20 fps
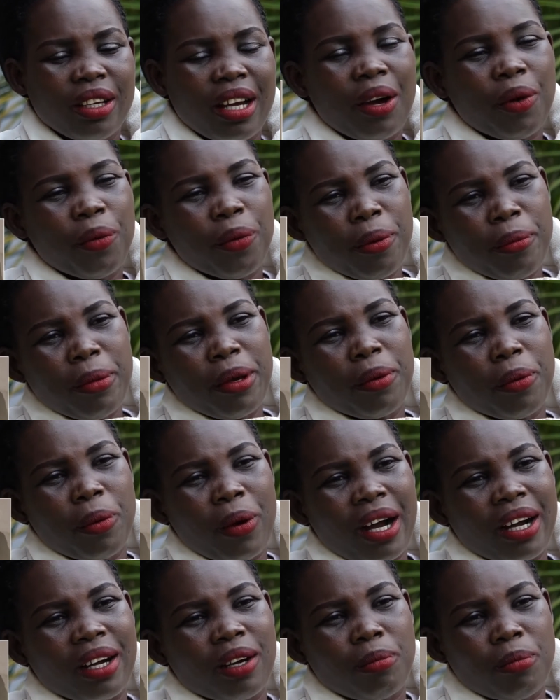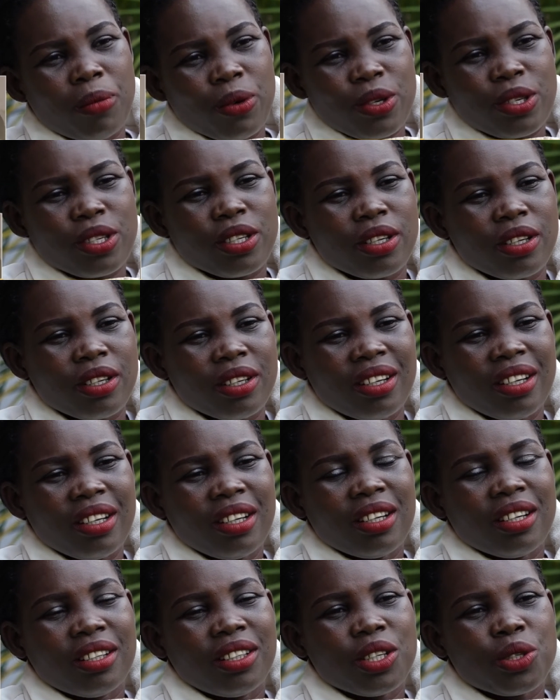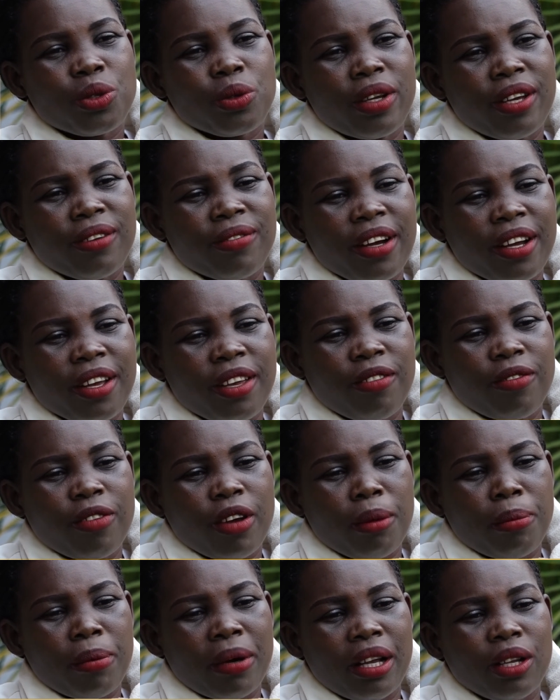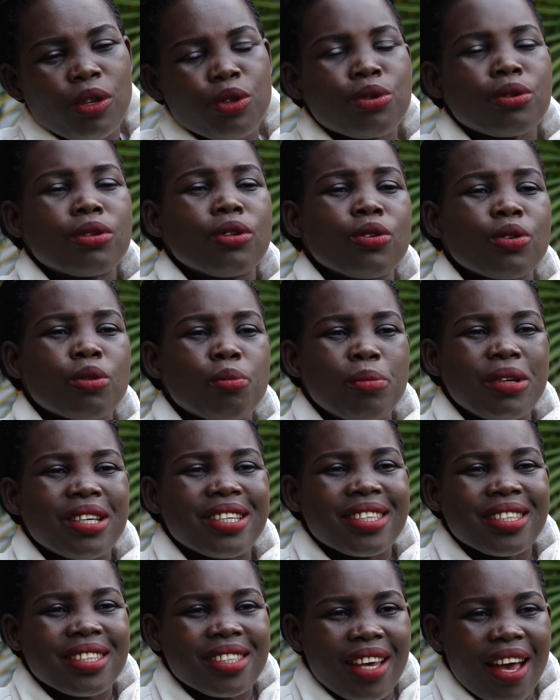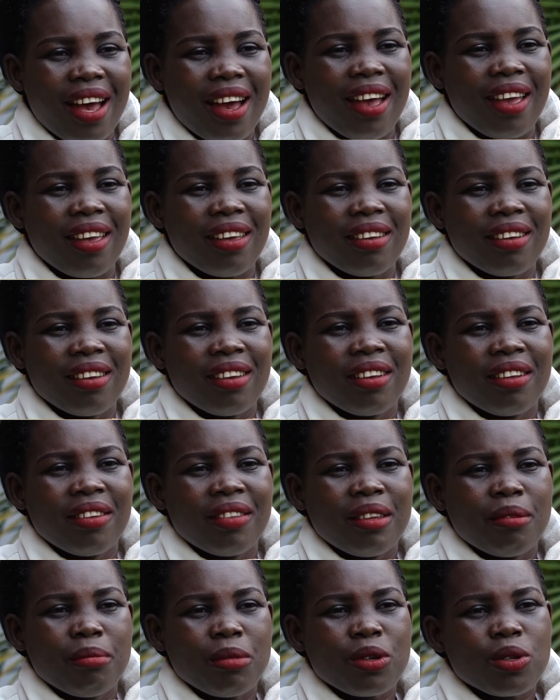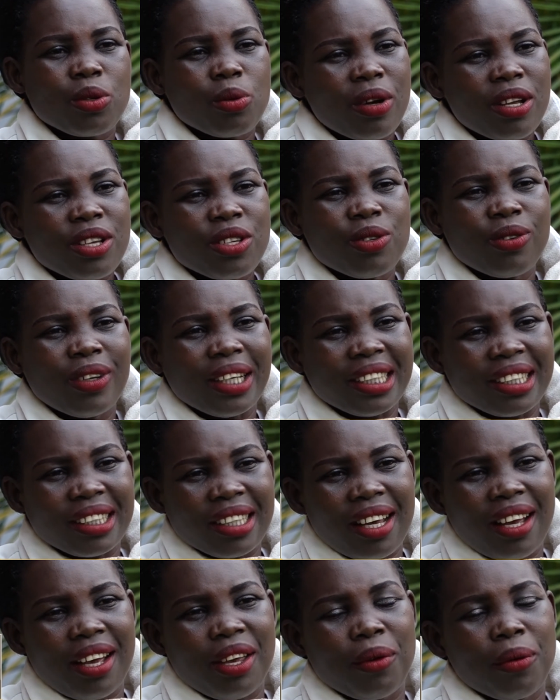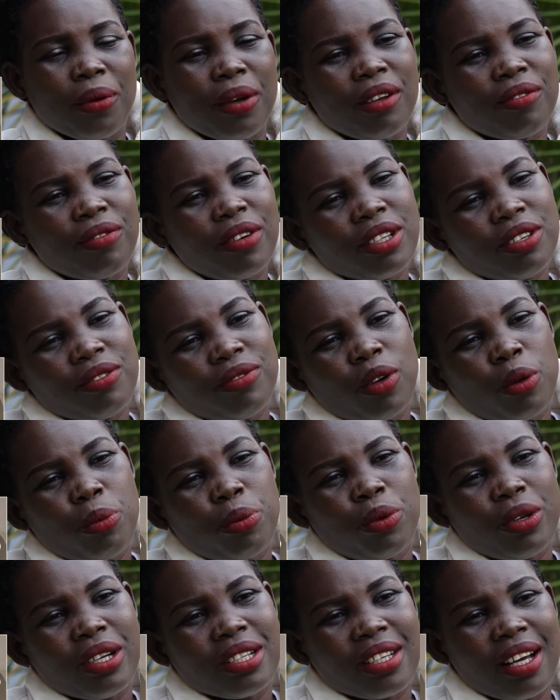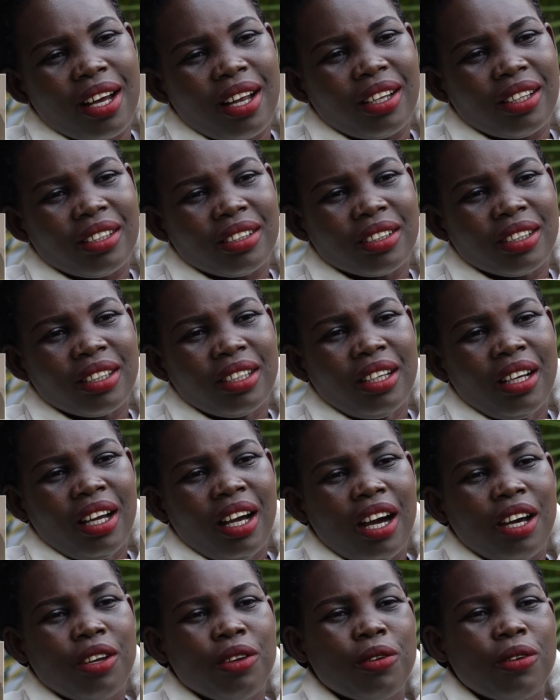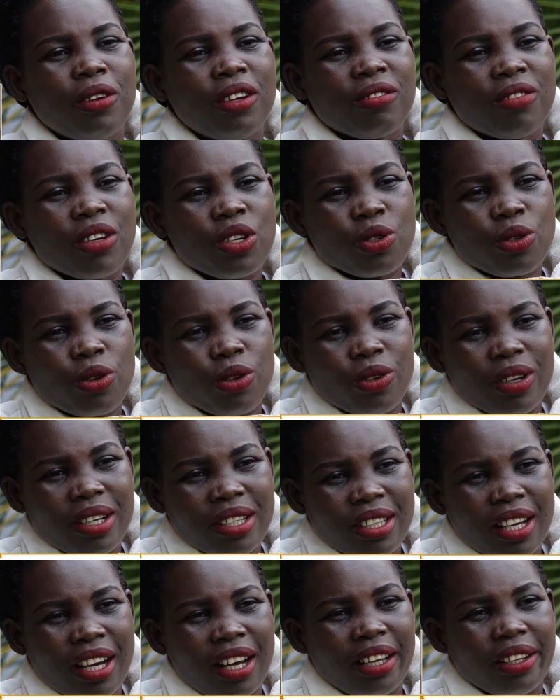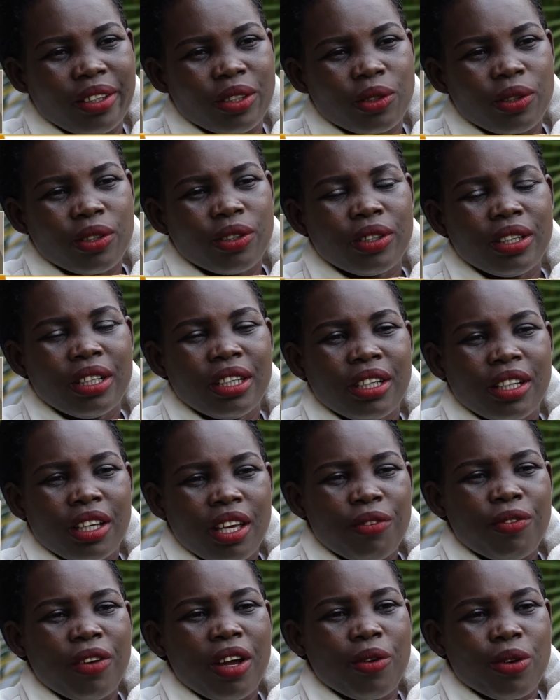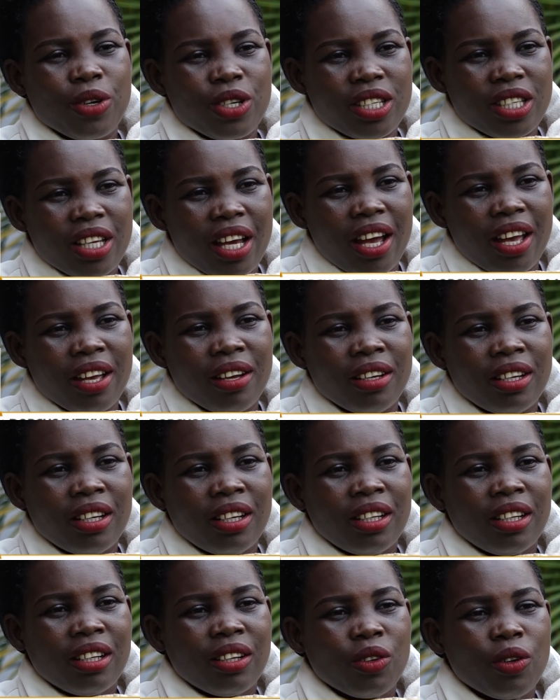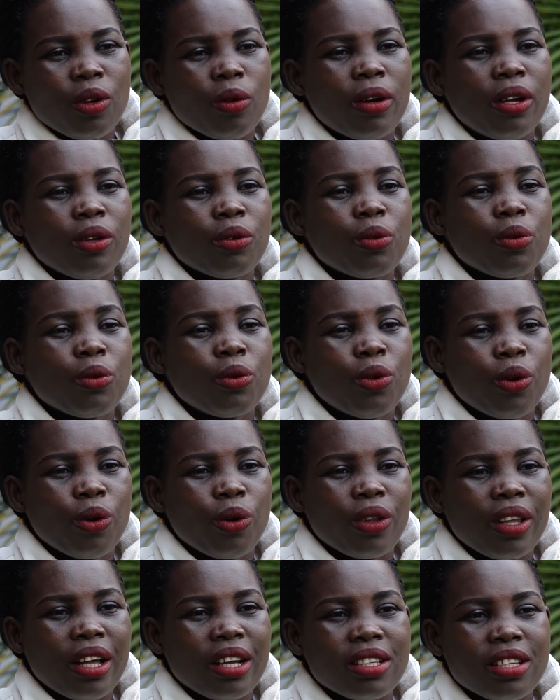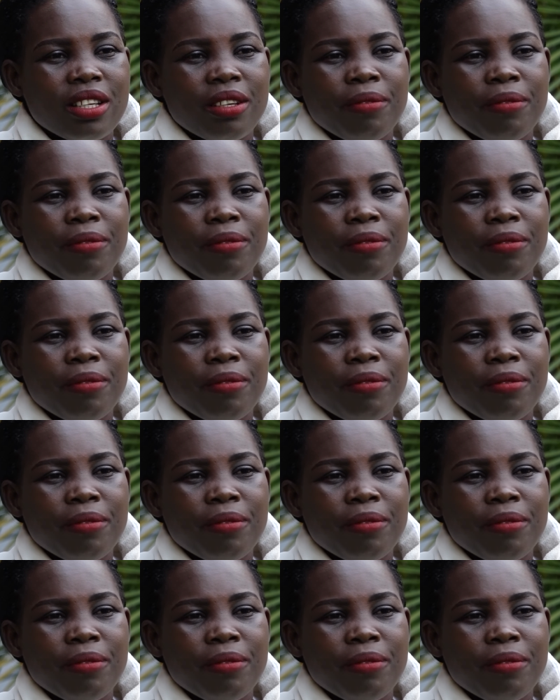women work mostly. They should never give up, and they should not be shy. Because once you are shy, you will never develop your talent, and you will never show your talent. So if I was shy, no one could know that.